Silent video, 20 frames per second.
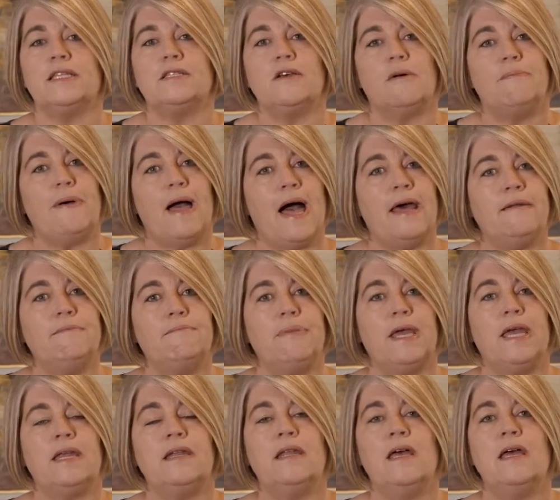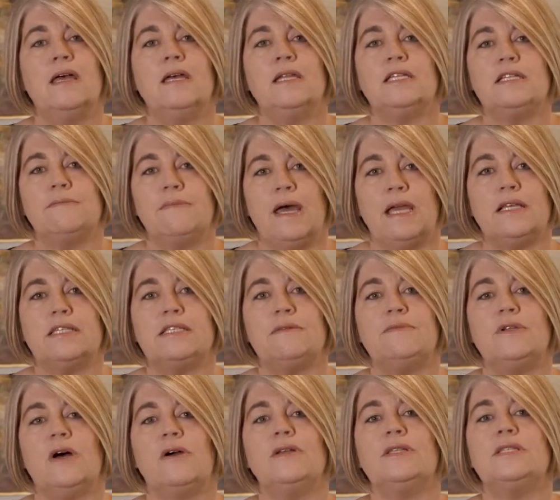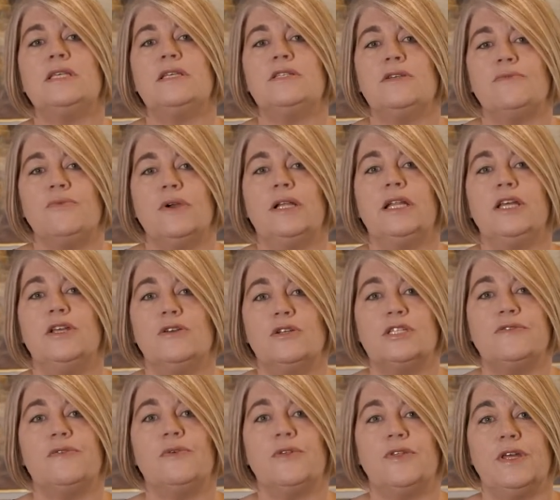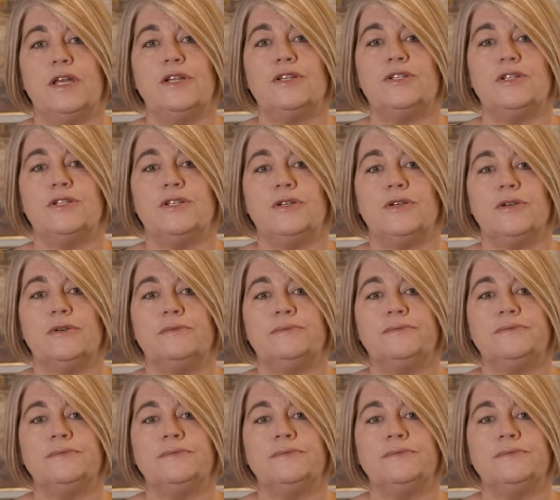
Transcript: So a pad and pen to make some notes is a really useful thing to do.